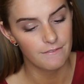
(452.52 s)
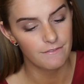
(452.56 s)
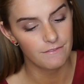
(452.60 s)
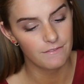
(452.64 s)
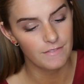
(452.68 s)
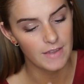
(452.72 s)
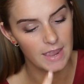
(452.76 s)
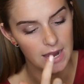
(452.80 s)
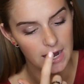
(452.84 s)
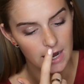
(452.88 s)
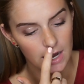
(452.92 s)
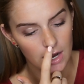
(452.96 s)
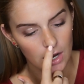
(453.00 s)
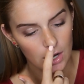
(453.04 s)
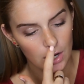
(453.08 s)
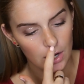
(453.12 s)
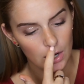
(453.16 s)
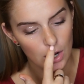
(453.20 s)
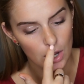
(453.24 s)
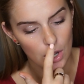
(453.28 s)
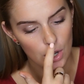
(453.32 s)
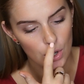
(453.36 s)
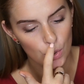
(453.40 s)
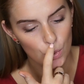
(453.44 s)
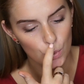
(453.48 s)

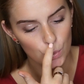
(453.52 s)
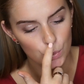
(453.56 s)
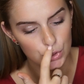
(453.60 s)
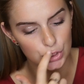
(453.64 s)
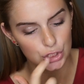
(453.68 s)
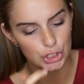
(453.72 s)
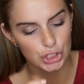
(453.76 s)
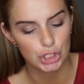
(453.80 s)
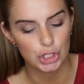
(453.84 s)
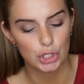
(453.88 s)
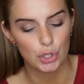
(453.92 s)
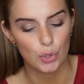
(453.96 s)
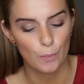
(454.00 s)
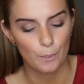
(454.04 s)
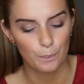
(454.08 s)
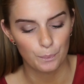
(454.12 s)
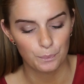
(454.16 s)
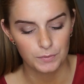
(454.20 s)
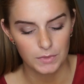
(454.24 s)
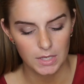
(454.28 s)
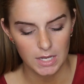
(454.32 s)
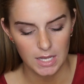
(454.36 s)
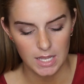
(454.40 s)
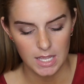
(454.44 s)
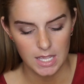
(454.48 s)
Fair 02.
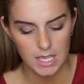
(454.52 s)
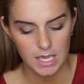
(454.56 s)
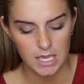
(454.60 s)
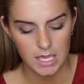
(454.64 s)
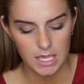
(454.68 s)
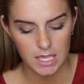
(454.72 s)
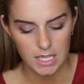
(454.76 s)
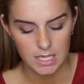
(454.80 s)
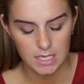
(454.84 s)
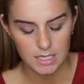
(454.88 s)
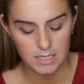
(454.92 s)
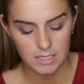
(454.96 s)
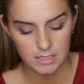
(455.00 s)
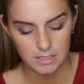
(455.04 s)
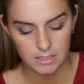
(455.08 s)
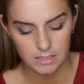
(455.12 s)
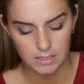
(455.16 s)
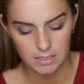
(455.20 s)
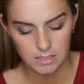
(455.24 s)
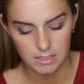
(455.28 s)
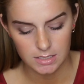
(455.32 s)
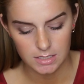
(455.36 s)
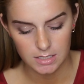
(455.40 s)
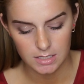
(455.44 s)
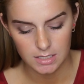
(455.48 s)

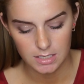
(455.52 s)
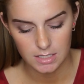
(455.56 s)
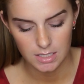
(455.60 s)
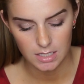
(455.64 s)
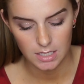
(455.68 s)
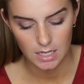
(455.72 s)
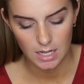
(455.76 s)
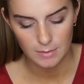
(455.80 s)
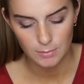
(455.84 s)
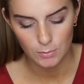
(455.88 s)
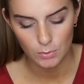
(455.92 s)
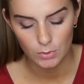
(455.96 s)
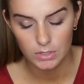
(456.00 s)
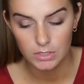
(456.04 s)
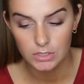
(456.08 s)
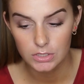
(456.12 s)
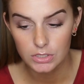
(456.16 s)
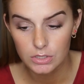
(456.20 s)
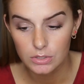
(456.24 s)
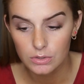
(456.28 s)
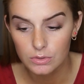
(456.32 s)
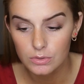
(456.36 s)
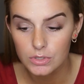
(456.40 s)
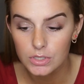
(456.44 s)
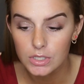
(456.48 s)
And I'm going
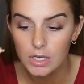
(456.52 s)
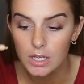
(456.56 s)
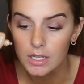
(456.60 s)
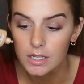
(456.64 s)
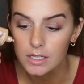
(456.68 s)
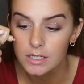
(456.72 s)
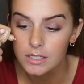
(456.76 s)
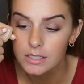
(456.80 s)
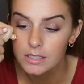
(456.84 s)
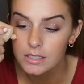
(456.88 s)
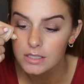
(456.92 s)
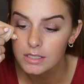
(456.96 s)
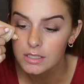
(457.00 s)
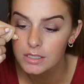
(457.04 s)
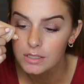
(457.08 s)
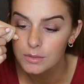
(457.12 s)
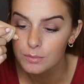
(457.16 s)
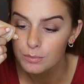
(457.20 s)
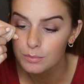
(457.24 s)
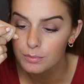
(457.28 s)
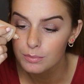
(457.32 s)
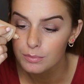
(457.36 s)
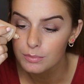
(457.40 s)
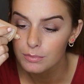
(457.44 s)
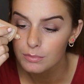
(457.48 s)
to just
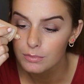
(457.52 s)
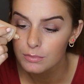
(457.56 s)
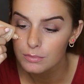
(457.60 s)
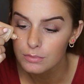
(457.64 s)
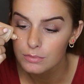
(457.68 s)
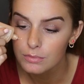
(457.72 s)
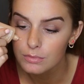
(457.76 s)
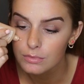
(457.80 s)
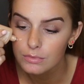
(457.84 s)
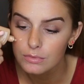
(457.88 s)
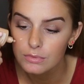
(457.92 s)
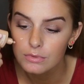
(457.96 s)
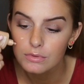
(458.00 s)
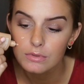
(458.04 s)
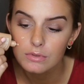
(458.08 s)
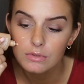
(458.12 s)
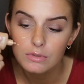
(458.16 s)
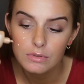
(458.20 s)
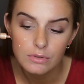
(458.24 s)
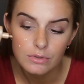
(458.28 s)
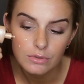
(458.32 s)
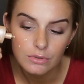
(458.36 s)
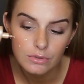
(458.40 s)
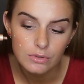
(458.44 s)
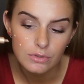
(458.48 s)

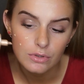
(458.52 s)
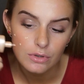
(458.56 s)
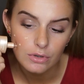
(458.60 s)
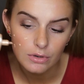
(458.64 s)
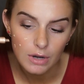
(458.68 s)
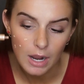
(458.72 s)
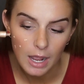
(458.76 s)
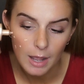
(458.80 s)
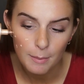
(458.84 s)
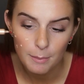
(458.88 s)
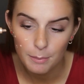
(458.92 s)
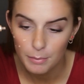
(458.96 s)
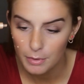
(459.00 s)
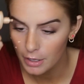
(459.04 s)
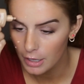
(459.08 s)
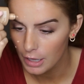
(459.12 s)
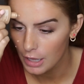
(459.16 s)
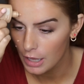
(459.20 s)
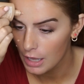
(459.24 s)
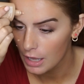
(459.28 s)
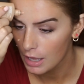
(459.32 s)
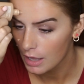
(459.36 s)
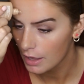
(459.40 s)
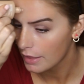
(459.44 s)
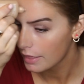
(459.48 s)
drop
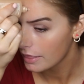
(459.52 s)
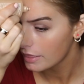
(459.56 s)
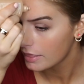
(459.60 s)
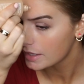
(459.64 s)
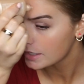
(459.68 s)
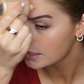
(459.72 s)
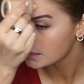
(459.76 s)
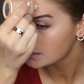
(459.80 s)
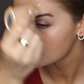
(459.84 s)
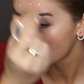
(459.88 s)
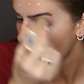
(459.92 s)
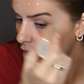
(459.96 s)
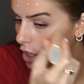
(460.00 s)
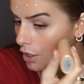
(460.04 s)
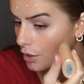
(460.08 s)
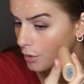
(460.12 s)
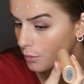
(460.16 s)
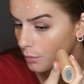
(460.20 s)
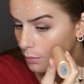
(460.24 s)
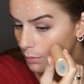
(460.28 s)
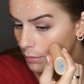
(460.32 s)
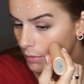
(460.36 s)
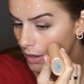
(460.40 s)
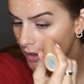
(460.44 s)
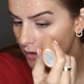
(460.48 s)
this
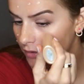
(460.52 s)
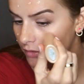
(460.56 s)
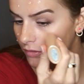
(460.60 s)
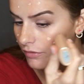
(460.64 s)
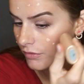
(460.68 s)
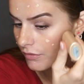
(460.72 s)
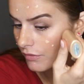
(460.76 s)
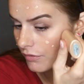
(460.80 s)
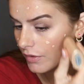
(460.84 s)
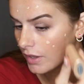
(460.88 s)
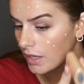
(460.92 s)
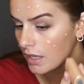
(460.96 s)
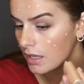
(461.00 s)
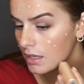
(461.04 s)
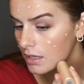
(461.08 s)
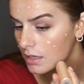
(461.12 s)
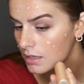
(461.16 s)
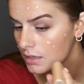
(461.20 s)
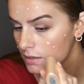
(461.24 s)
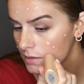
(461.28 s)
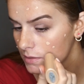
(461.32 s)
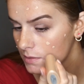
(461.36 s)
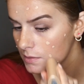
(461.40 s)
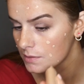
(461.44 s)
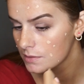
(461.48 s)
on my
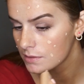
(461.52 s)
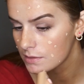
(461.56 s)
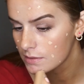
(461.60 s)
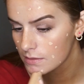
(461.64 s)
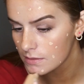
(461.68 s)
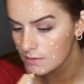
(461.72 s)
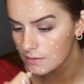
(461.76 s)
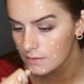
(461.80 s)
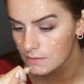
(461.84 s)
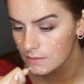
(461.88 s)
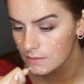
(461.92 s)
face.